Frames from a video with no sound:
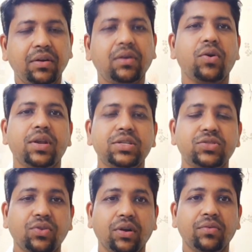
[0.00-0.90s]

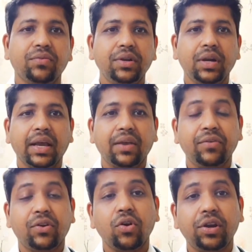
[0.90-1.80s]
cholesterol, like
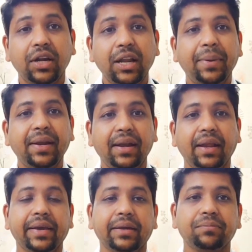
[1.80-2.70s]
we call it lipid
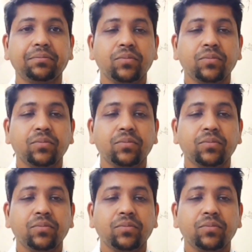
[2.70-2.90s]
layer.